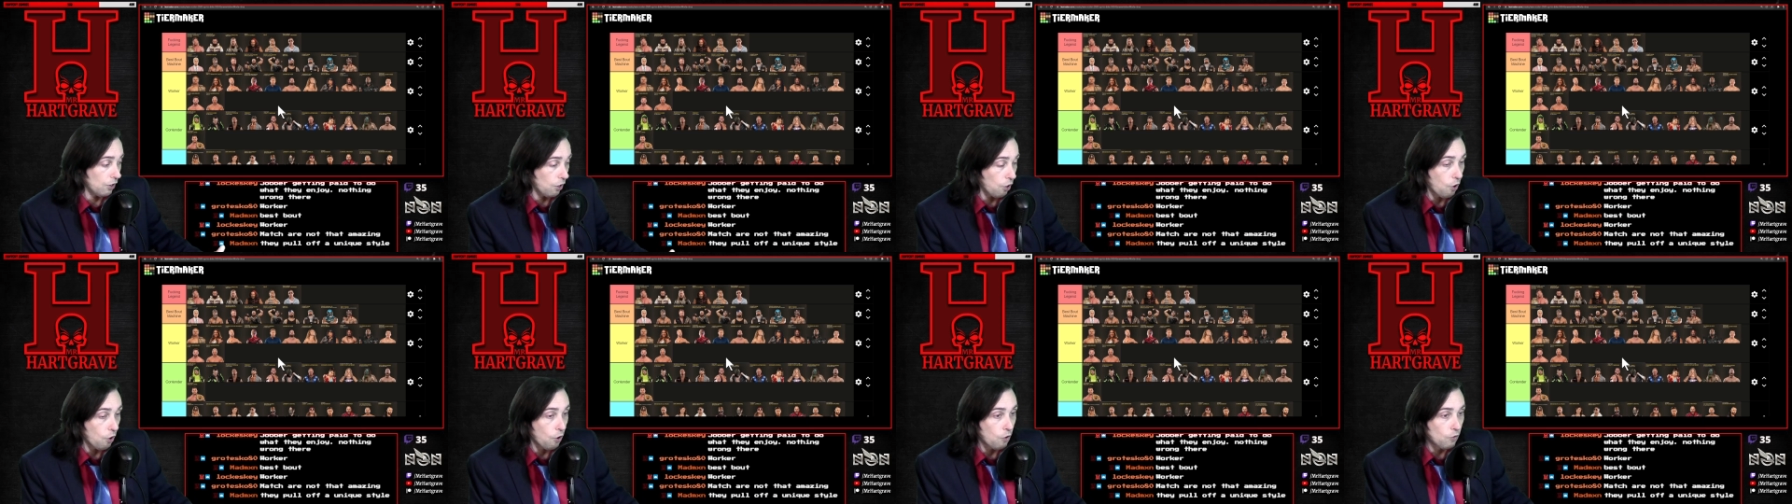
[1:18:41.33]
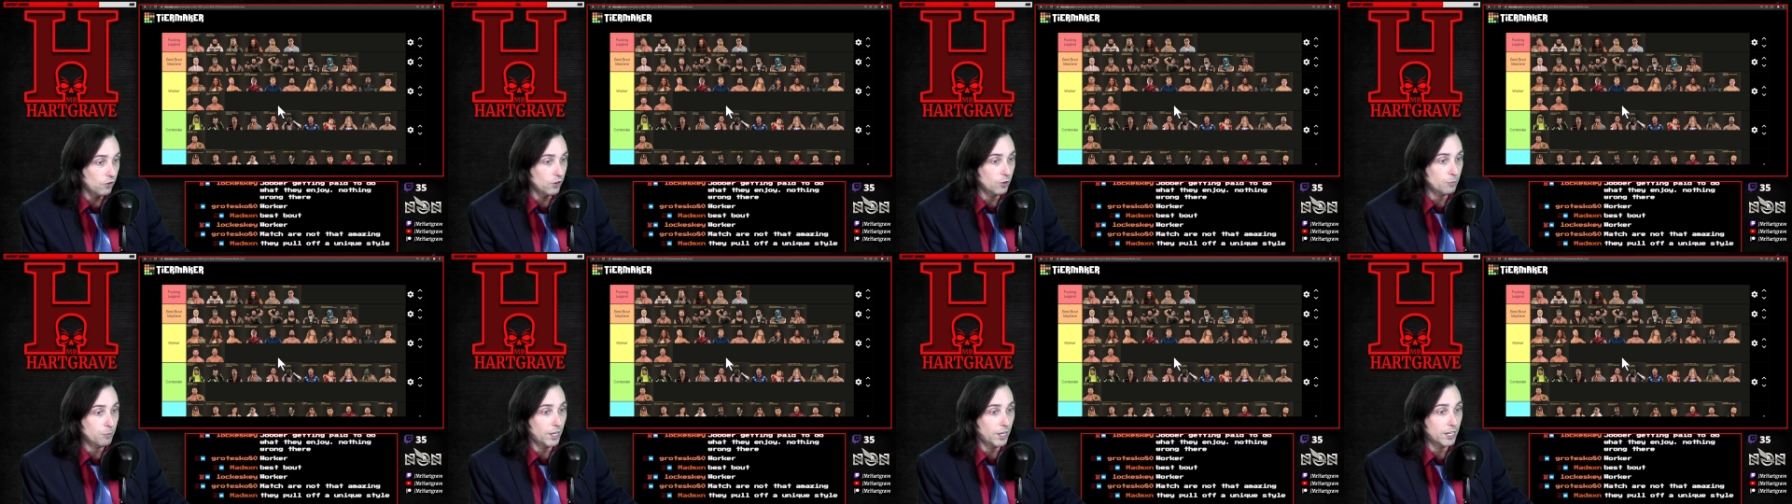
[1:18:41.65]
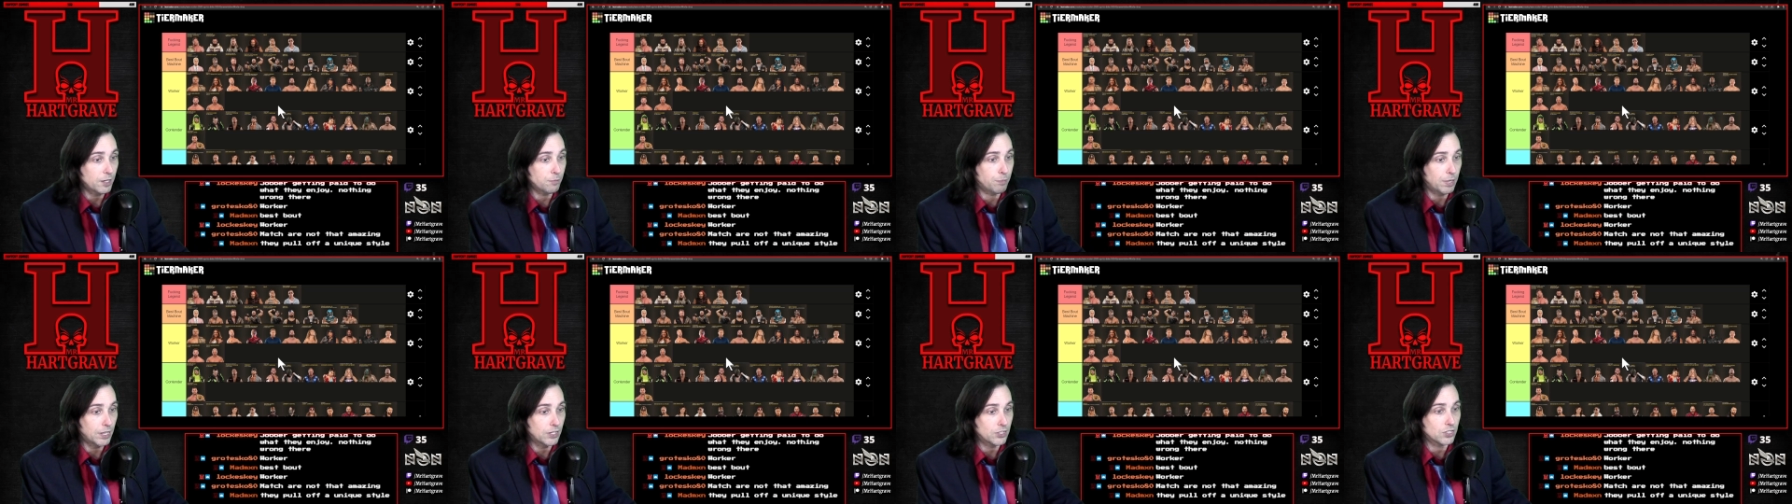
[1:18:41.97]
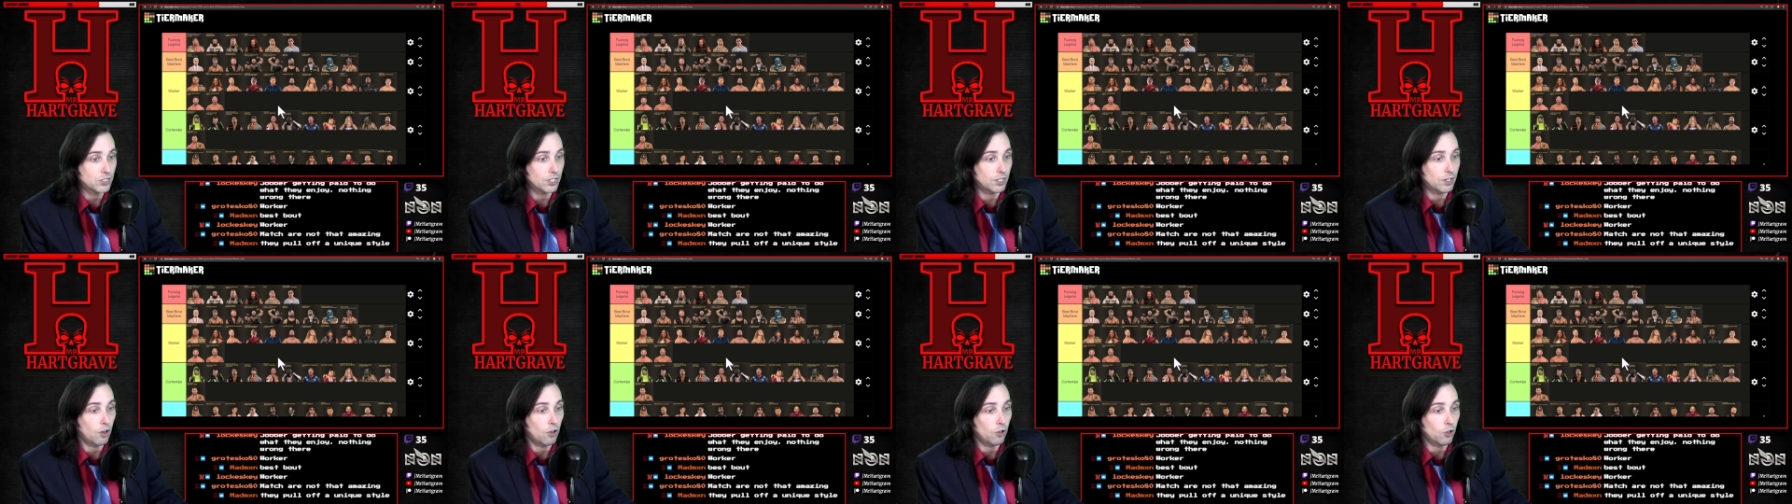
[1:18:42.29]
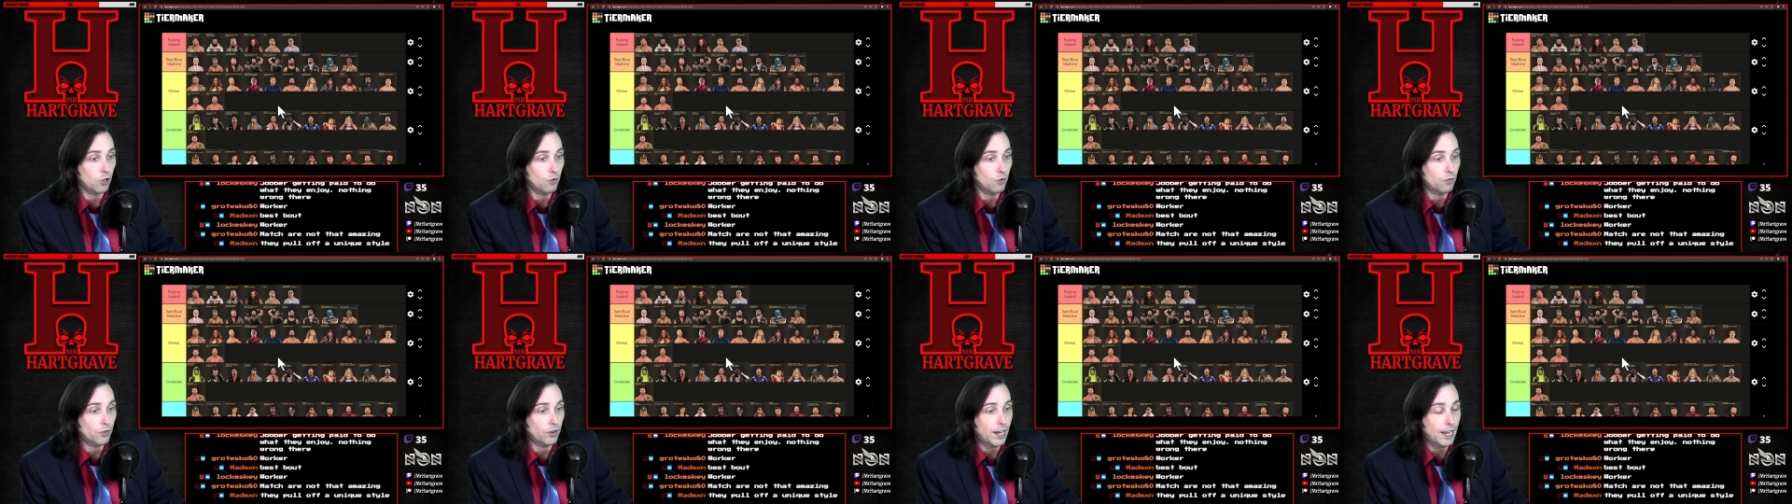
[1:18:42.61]
over by pissing all
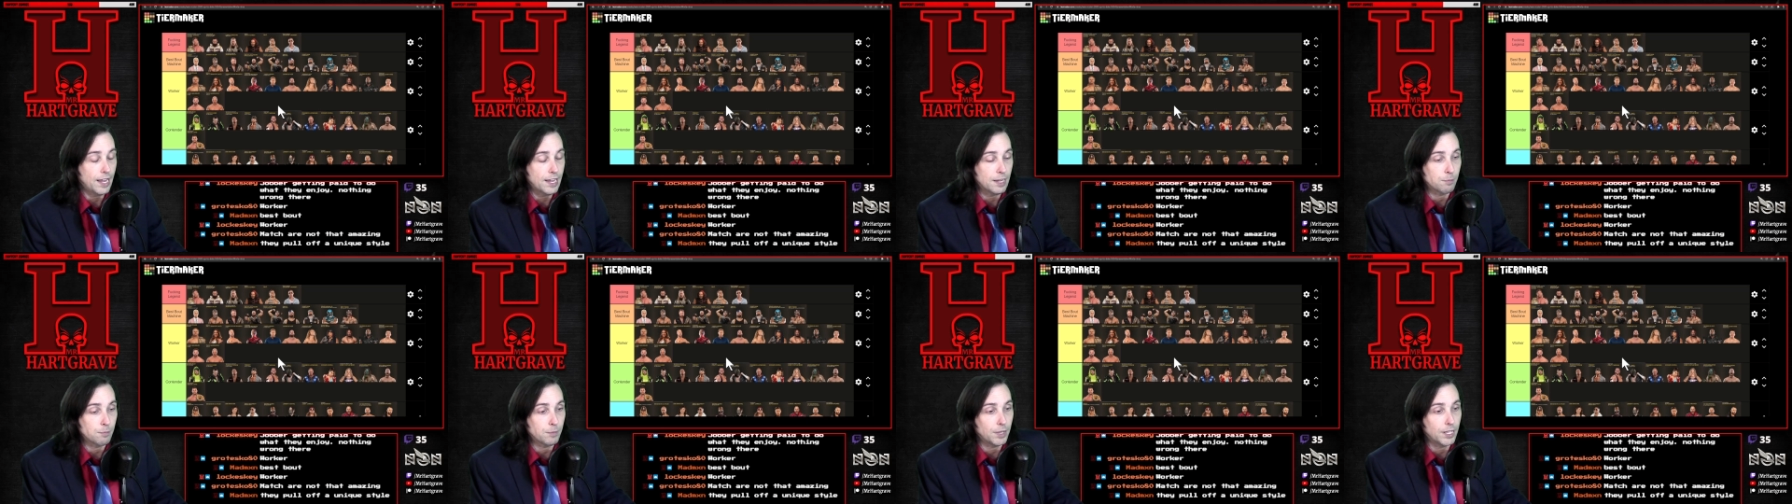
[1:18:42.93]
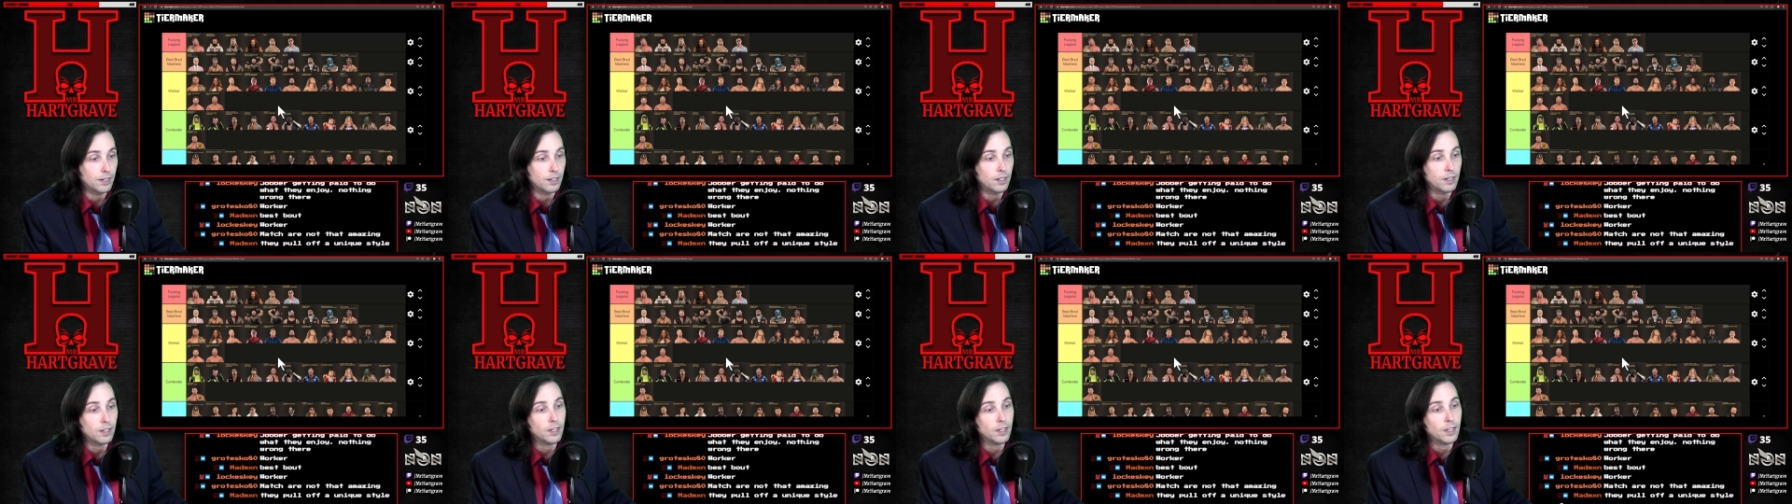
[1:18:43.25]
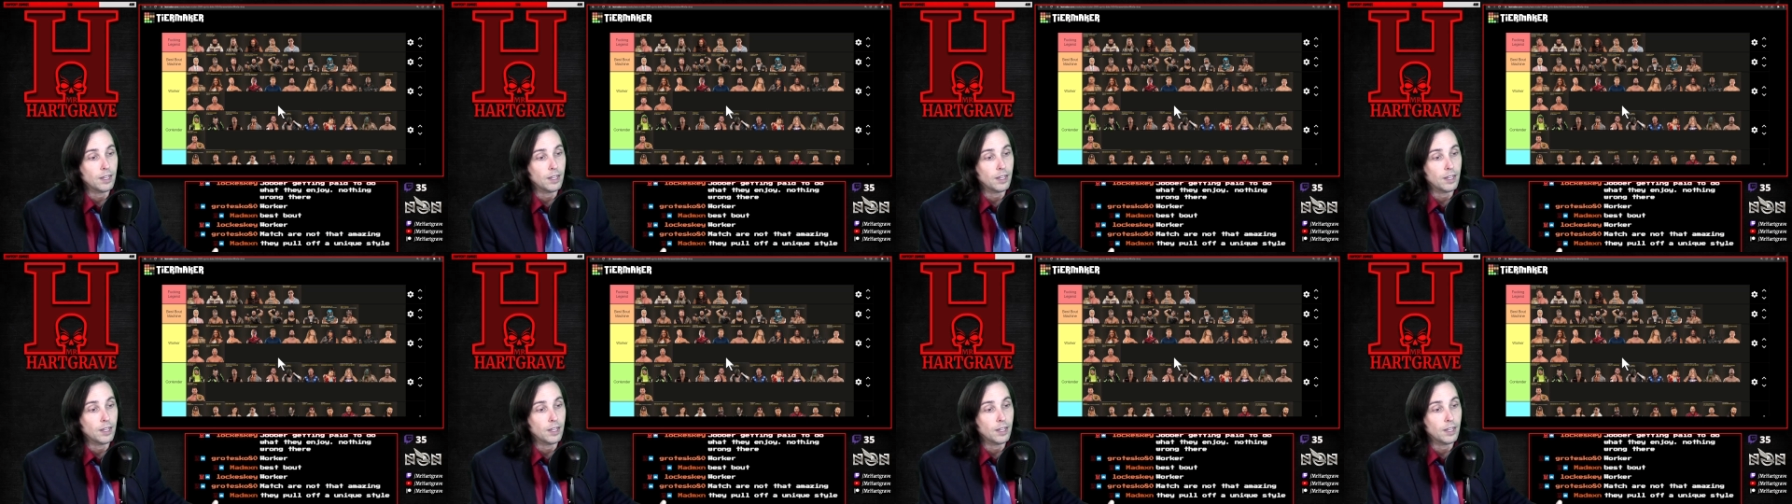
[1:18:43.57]
over Hangman